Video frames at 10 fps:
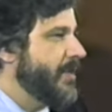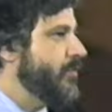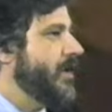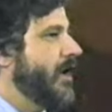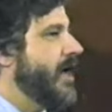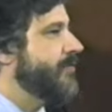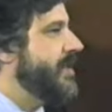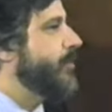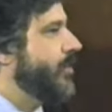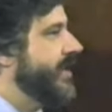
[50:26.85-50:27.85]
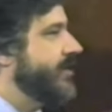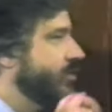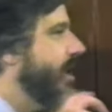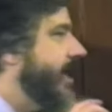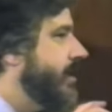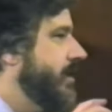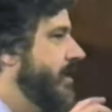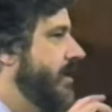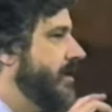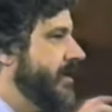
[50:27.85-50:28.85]
I mean, when a lot of people, when they drink,
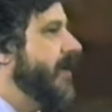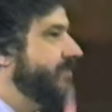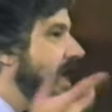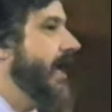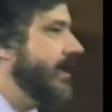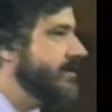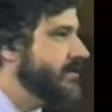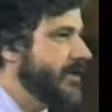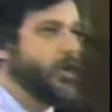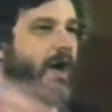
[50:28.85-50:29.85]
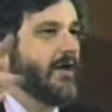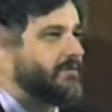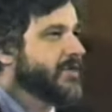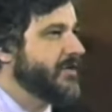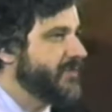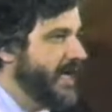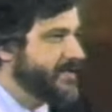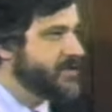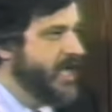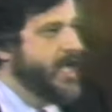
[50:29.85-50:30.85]
get violent and go out and pick
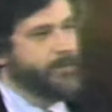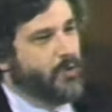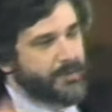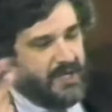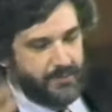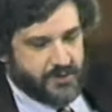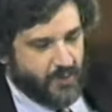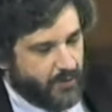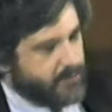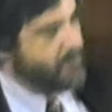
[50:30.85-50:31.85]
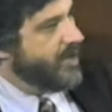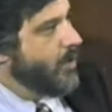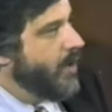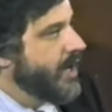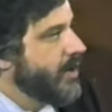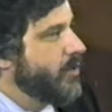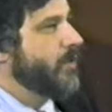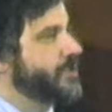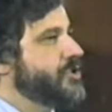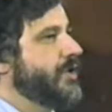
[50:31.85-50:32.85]
fights. But when people smoke marijuana
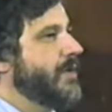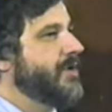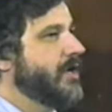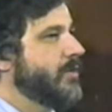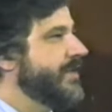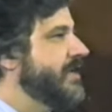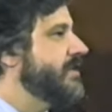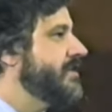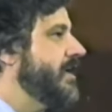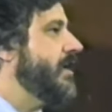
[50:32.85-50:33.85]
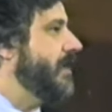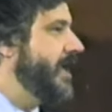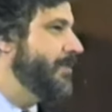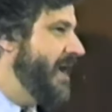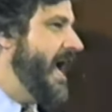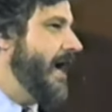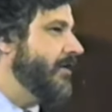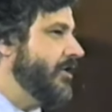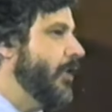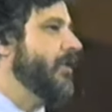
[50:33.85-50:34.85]
or shoot up heroin, they tend to get laid
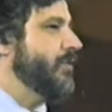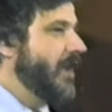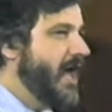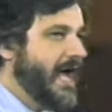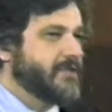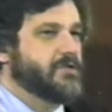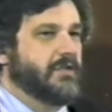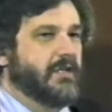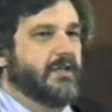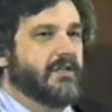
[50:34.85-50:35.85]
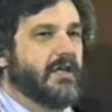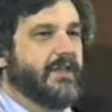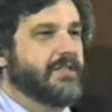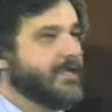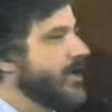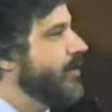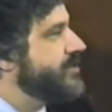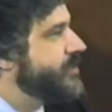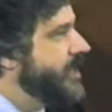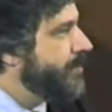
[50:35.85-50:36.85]
back, you know, and relaxed, and uh, they tend to go
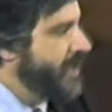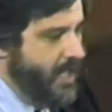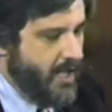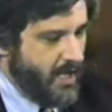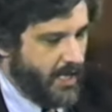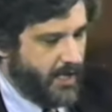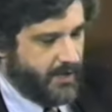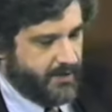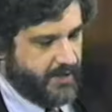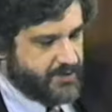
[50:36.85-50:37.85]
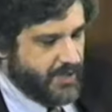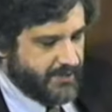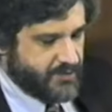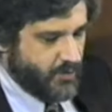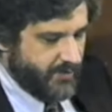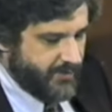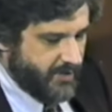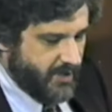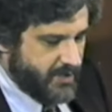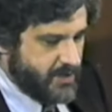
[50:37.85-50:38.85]
to sleep. Uh, it's not the sort of
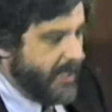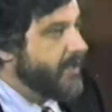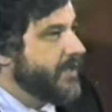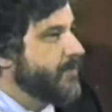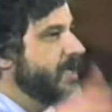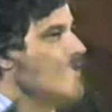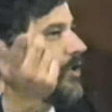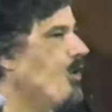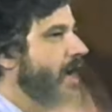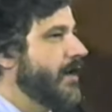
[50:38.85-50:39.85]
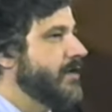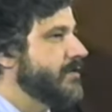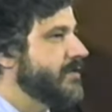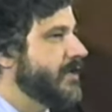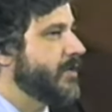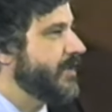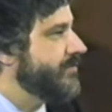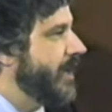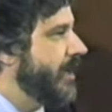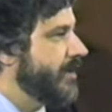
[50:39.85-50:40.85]
thing that is likely to make you go out and uh, commit
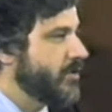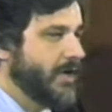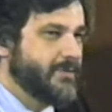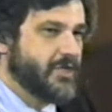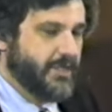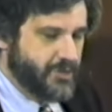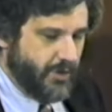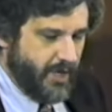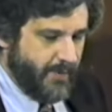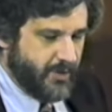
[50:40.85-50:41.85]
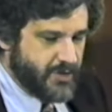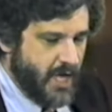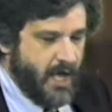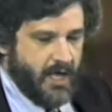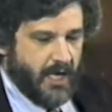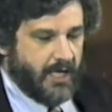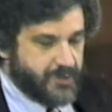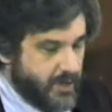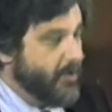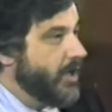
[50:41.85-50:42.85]
violent crimes against your neighbors. A
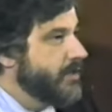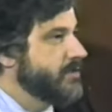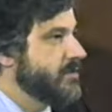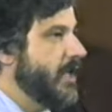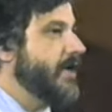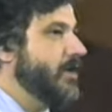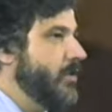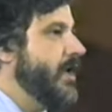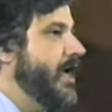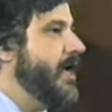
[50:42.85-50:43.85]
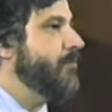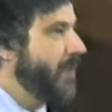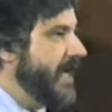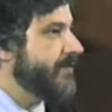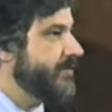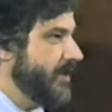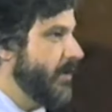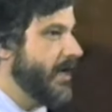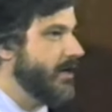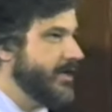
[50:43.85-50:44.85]
stimulant, like cocaine, might
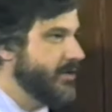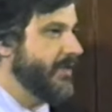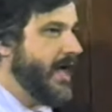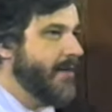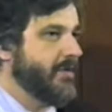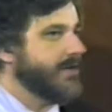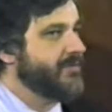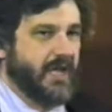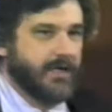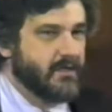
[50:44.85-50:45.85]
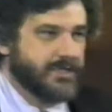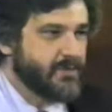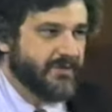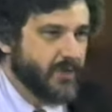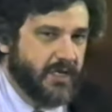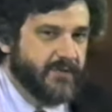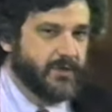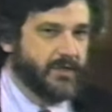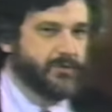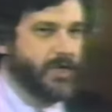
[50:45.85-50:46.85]
theoretically do that, but in fact, it's been very
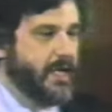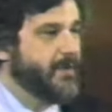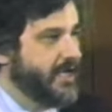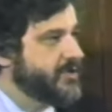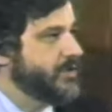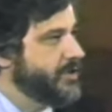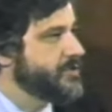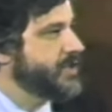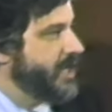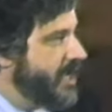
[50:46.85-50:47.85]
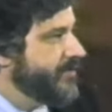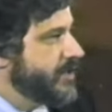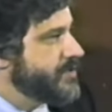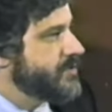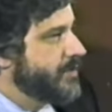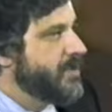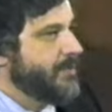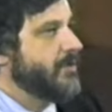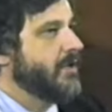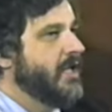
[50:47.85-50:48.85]
difficult for anybody to adduce any evidence that
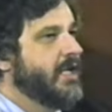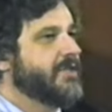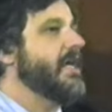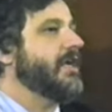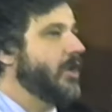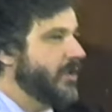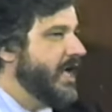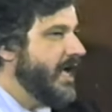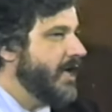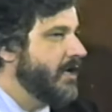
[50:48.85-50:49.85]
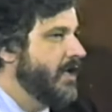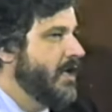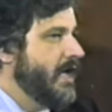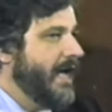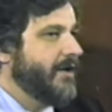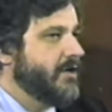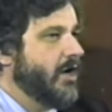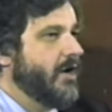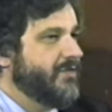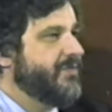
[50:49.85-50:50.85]
people take cocaine and
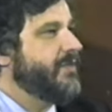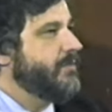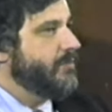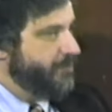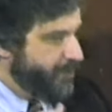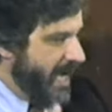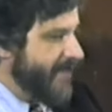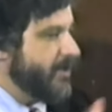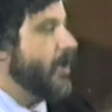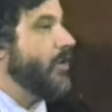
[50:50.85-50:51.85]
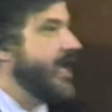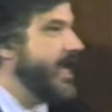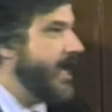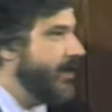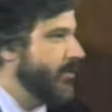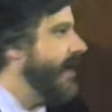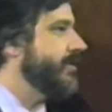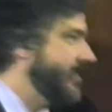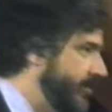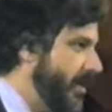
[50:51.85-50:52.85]
are by the cocaine
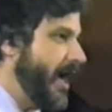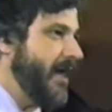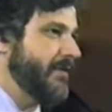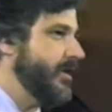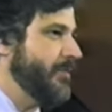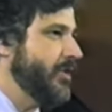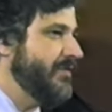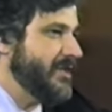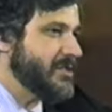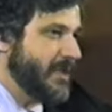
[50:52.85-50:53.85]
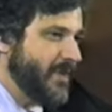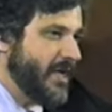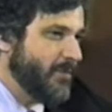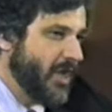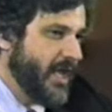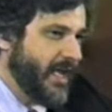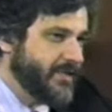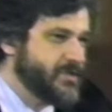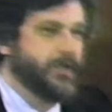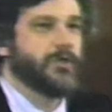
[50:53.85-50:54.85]
rather than by their previously made
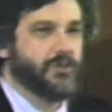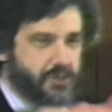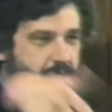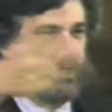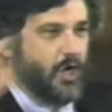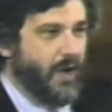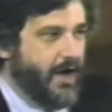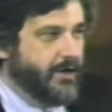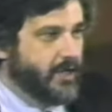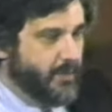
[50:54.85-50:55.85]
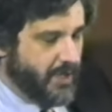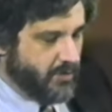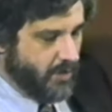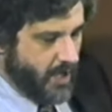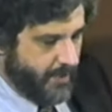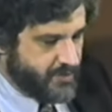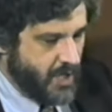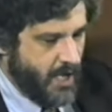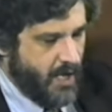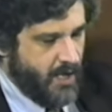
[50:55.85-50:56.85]
plans induced to go out and commit crimes.
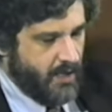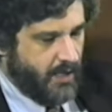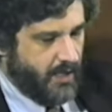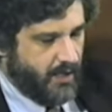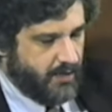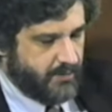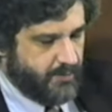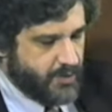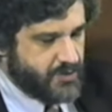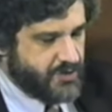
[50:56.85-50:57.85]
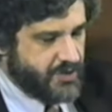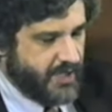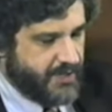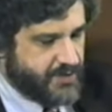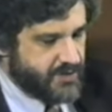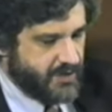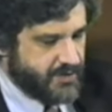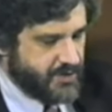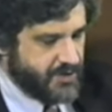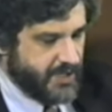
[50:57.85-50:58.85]
Uh, most studies uh,
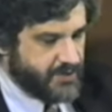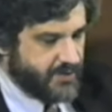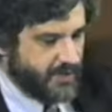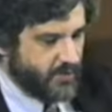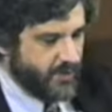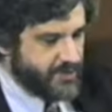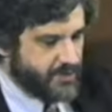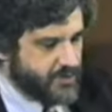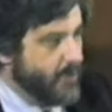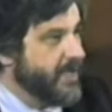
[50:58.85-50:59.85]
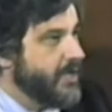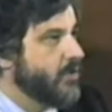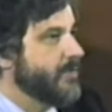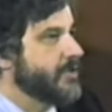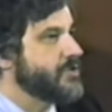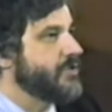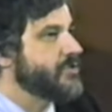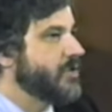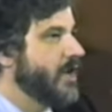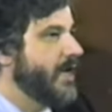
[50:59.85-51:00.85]
suggest that the reason so many criminals
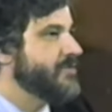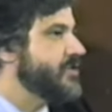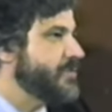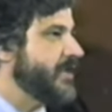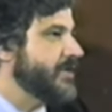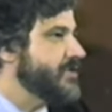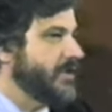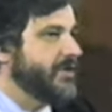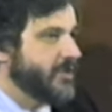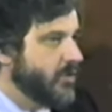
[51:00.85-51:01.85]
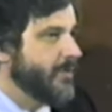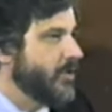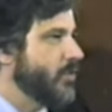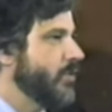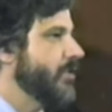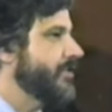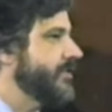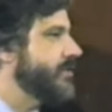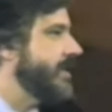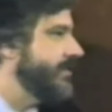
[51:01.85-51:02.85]
use crimes is because they're in the criminal world
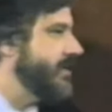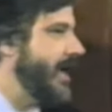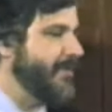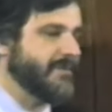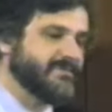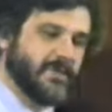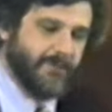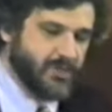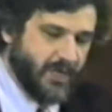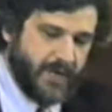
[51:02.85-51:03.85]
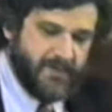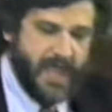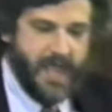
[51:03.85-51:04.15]
and the, and the I mean, I'm sorry.